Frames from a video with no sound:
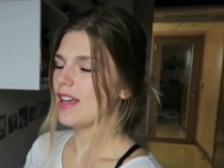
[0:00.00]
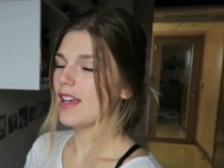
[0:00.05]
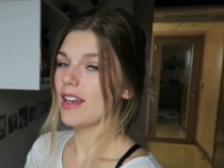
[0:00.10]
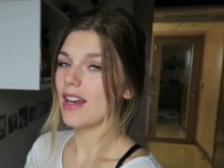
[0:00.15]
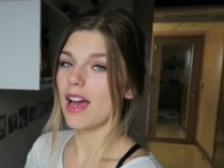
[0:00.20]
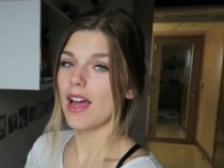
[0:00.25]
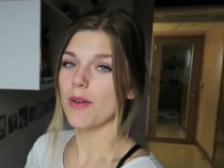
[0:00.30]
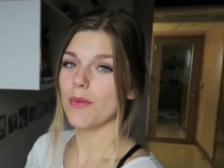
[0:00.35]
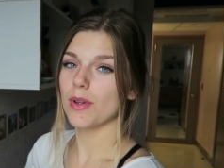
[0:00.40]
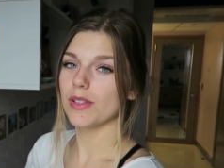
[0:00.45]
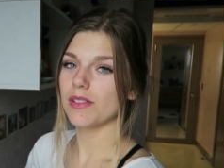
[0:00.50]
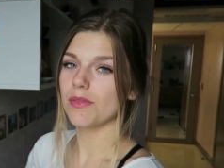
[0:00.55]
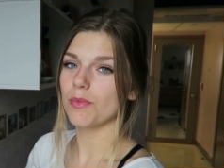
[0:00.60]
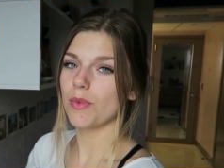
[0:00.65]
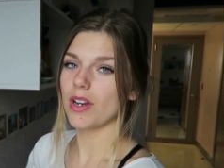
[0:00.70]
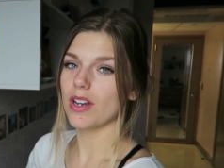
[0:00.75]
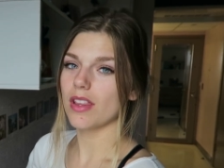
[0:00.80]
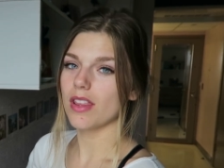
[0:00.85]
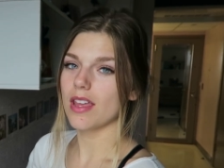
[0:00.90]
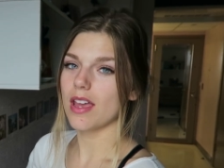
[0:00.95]
and I wasn't
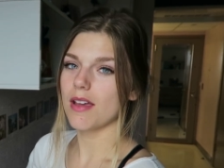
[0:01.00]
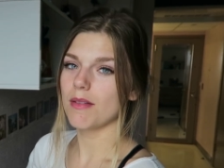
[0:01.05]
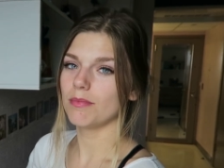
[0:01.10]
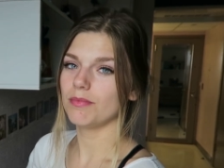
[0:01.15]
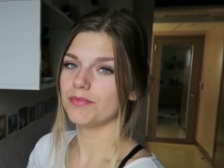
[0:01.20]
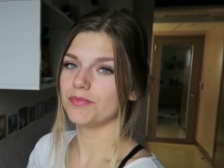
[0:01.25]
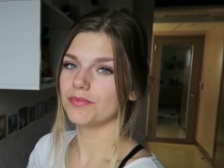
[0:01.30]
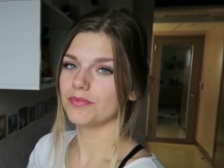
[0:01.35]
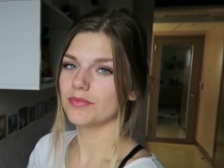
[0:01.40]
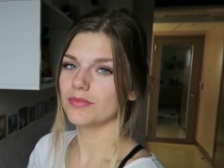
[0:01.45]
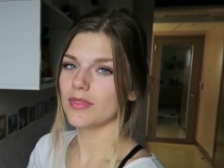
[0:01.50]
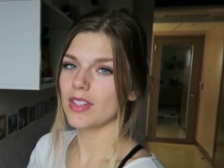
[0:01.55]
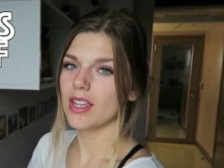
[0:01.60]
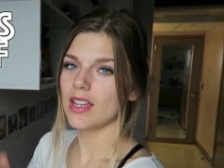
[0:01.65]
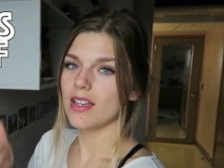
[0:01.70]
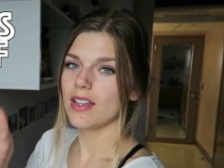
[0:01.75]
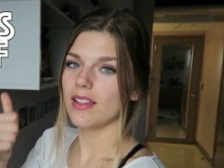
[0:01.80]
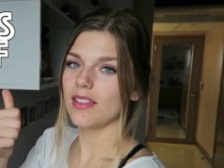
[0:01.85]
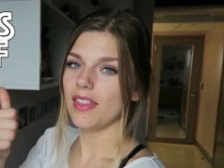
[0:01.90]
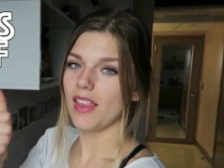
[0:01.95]
one of them.
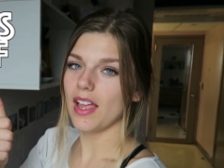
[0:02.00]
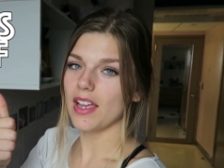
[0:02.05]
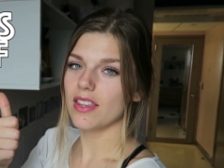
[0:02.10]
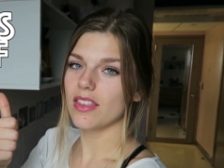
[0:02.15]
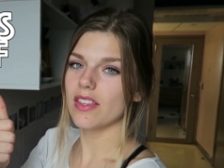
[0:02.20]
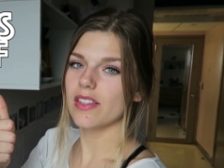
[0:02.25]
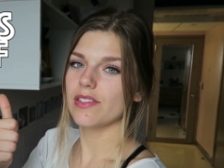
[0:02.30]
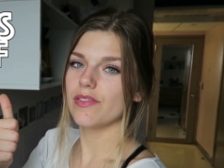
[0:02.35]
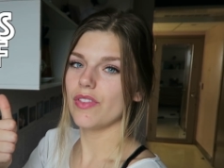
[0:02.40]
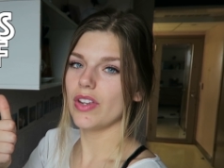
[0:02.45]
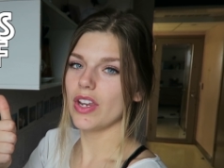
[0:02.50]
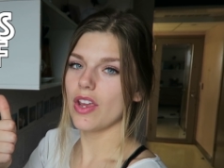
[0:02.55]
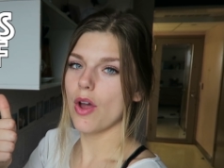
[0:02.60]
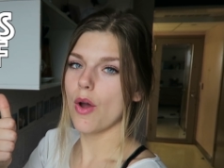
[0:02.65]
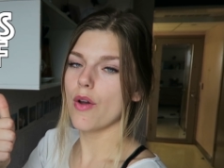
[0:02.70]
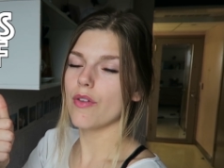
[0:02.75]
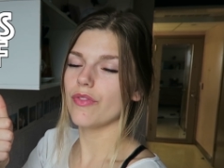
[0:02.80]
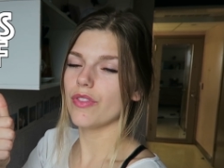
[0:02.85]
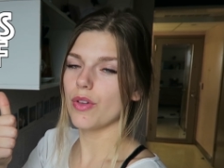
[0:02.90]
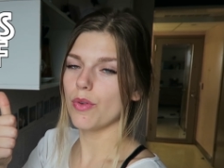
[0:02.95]
Like this
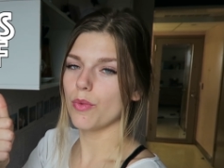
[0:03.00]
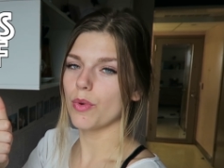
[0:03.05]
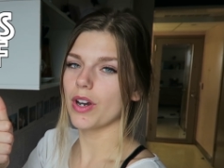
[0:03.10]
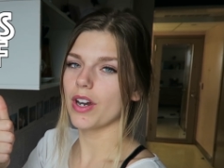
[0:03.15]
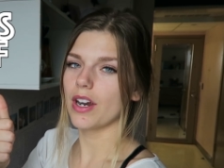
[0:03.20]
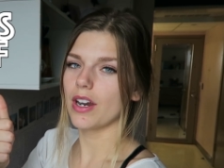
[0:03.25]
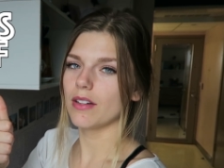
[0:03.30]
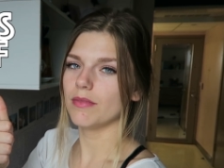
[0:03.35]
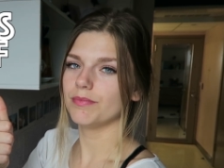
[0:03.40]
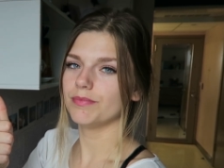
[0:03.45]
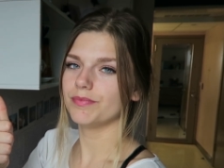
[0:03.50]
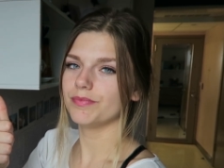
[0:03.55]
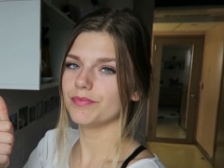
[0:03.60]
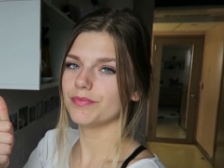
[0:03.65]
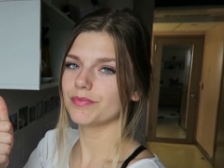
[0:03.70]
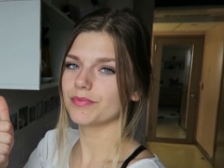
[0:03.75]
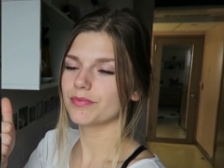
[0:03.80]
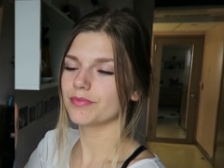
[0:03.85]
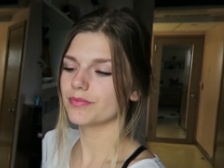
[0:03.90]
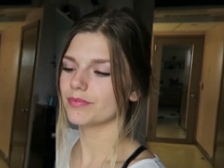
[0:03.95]
video if you were.
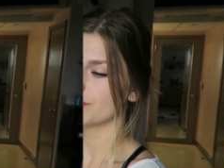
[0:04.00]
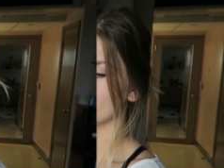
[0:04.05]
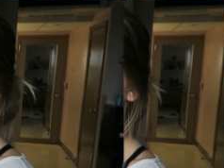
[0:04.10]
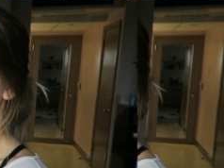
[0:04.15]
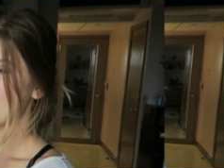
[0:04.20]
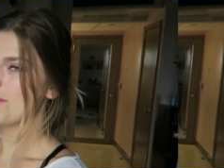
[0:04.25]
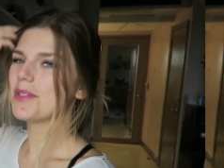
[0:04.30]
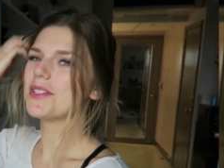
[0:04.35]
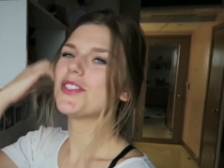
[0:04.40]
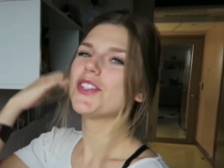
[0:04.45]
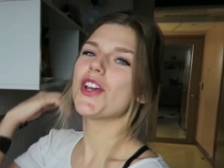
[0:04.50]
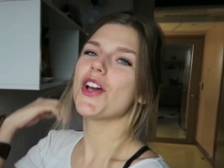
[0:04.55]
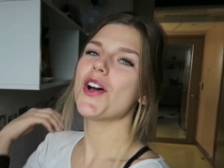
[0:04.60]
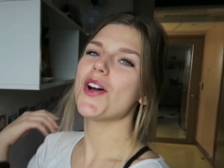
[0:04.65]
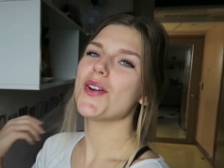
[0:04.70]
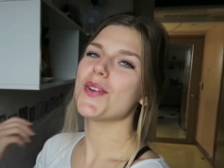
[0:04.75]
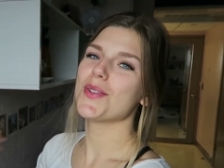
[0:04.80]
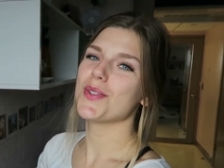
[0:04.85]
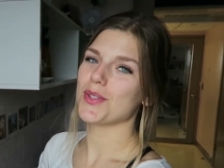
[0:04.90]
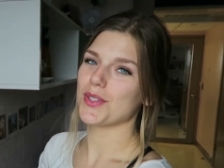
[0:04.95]
Papa
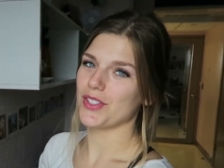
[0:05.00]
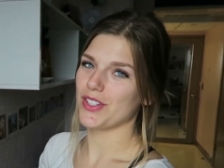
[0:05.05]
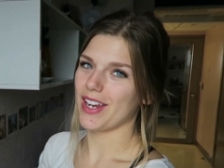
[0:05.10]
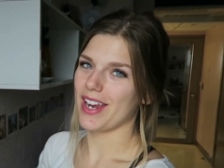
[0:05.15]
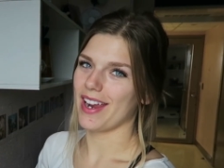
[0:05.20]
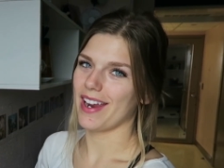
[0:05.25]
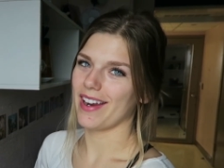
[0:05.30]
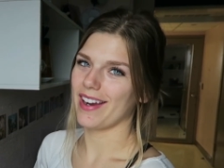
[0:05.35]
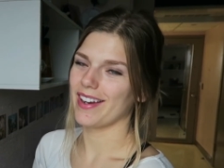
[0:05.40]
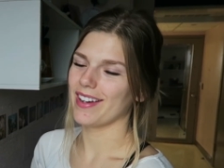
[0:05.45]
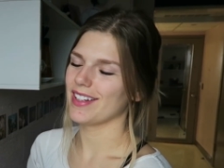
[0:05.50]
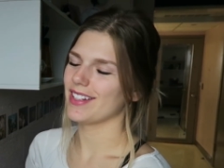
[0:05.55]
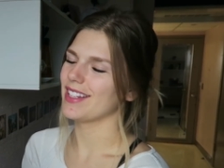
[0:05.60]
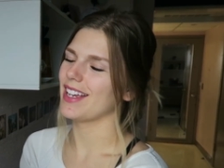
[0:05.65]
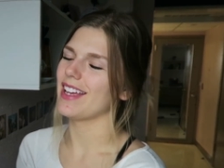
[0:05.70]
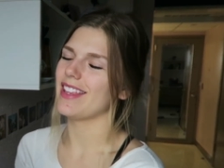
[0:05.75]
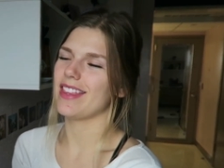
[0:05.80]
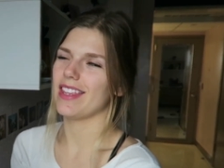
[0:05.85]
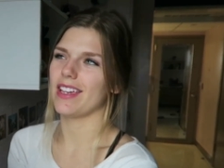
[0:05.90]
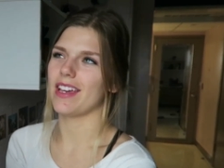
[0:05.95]
Joe shared.
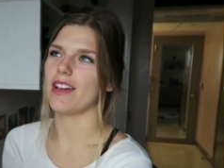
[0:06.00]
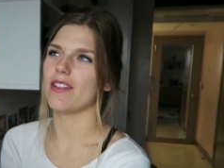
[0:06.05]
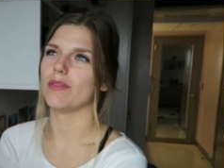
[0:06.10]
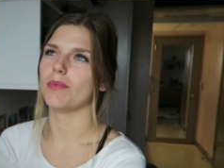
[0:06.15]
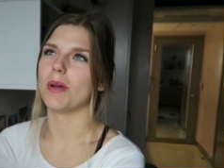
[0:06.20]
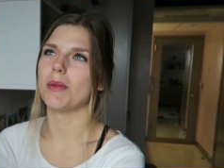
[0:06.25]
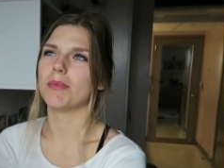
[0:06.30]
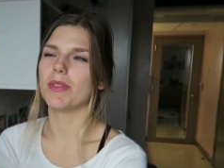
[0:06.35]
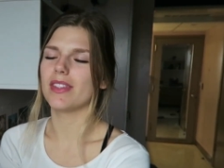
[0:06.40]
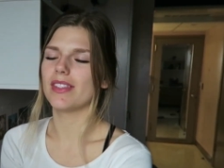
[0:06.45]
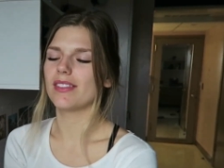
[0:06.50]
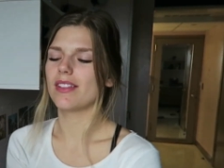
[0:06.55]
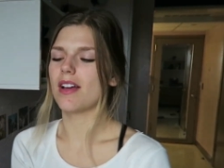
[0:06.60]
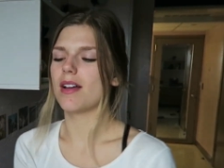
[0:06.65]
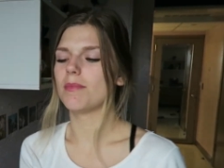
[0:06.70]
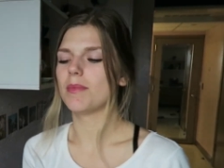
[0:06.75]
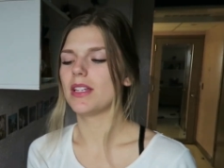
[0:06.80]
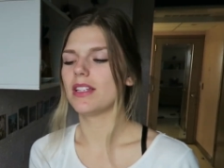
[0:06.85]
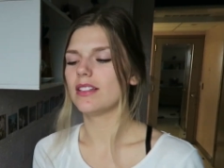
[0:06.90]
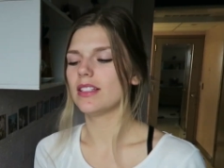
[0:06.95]
I think I remember this
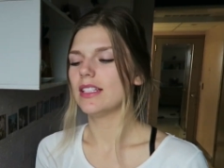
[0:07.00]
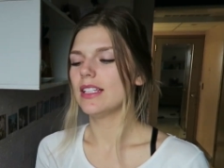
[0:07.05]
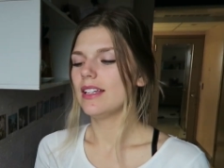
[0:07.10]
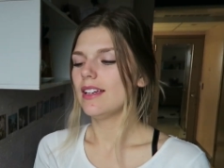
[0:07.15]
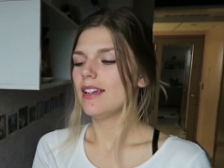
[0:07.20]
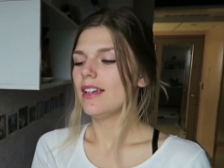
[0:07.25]
comment.